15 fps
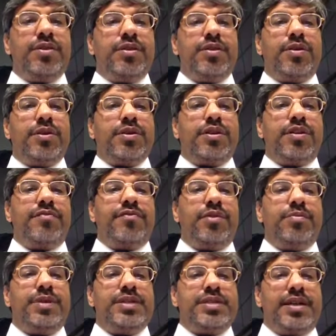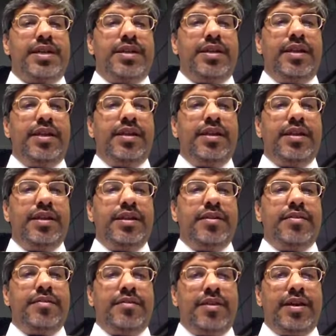non-conformance handling
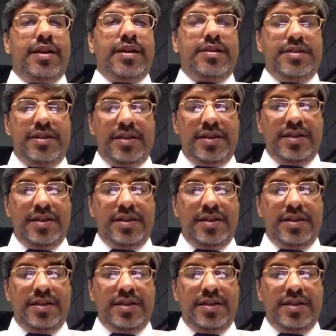and